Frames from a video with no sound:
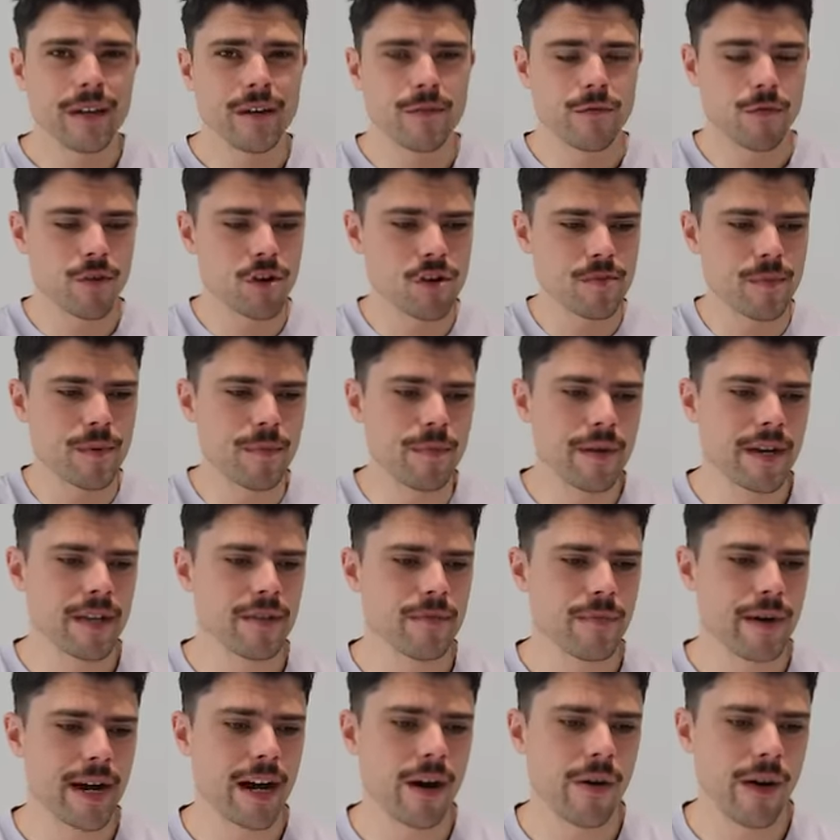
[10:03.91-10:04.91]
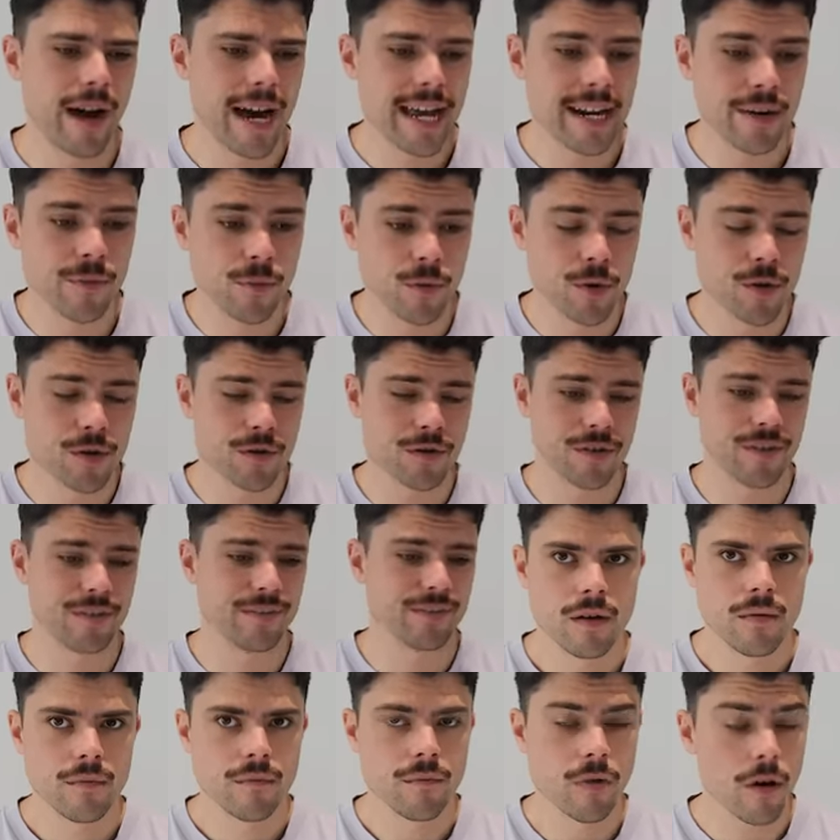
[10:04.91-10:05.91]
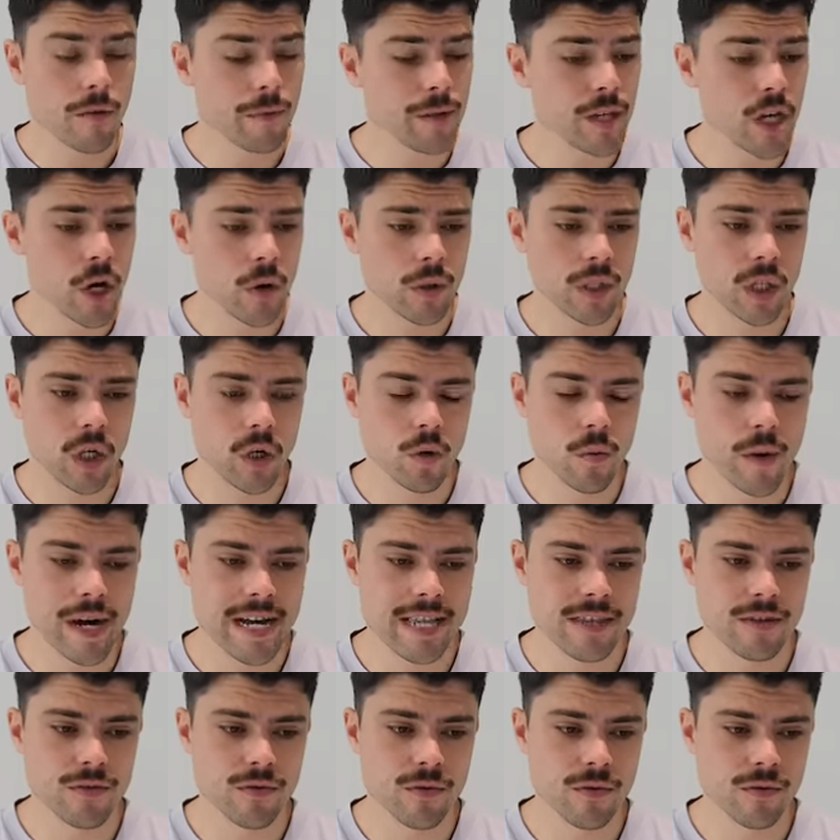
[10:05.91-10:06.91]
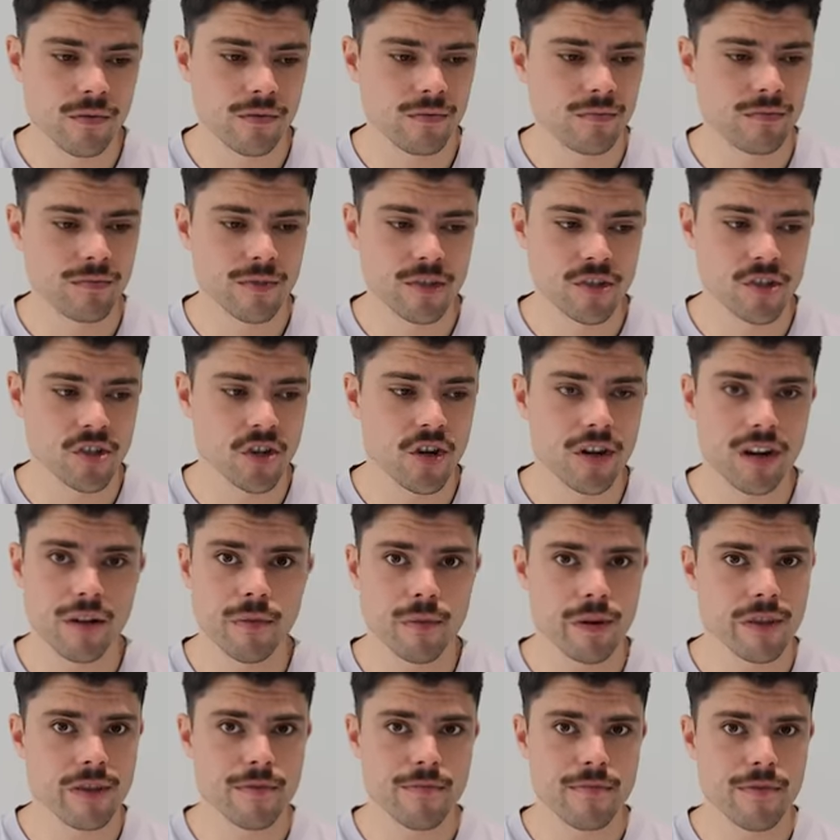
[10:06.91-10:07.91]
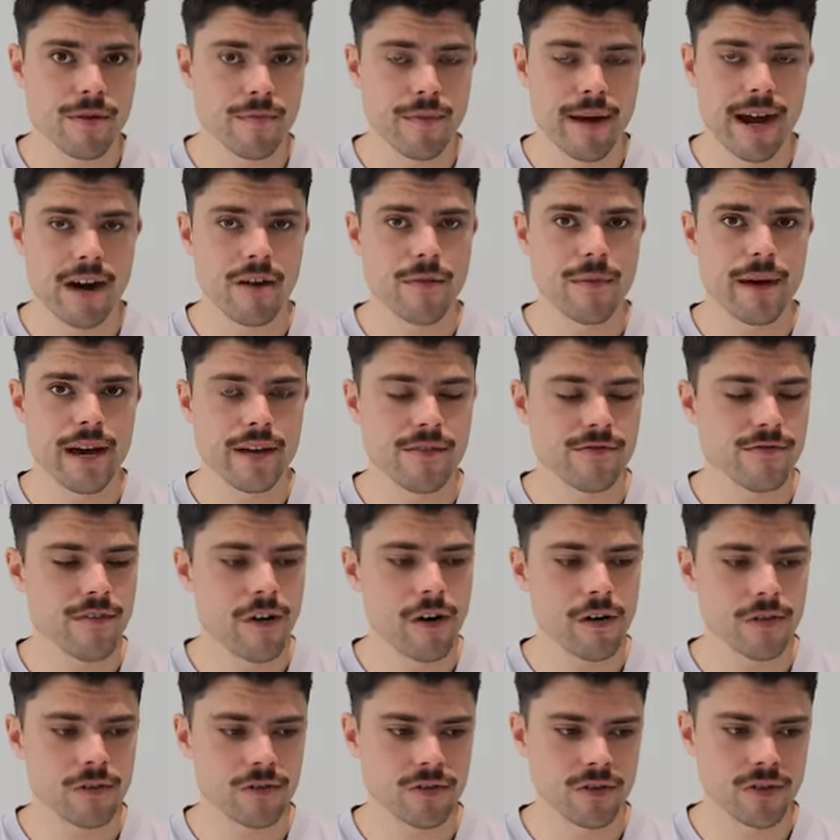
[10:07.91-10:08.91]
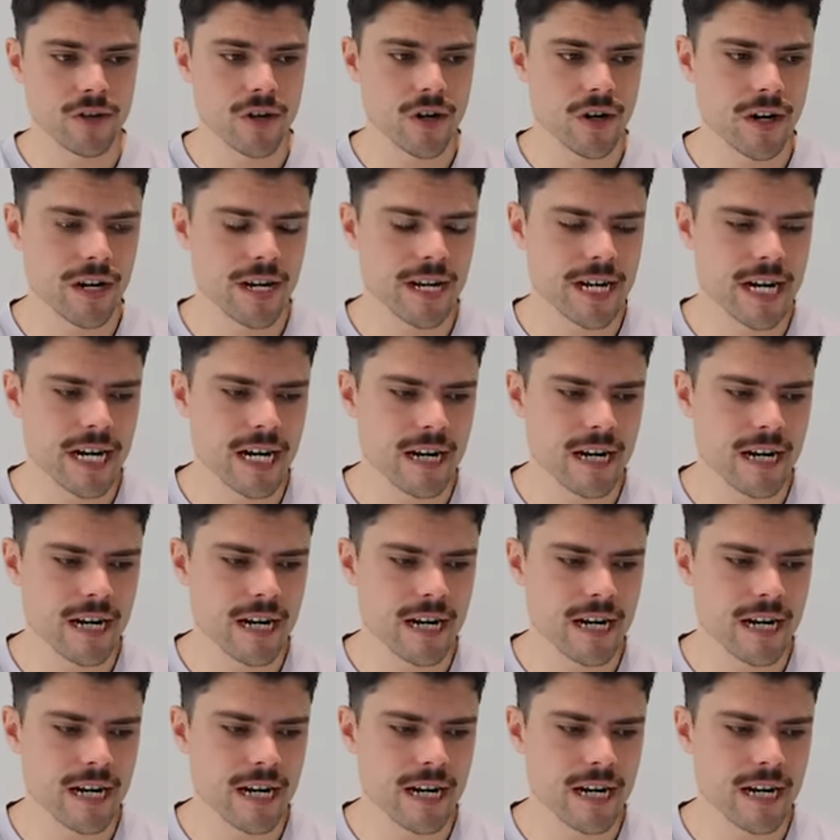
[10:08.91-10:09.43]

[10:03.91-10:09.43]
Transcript: if Richmond beat Power, and it would probably go a long way to deciding whether the Power make finals or not.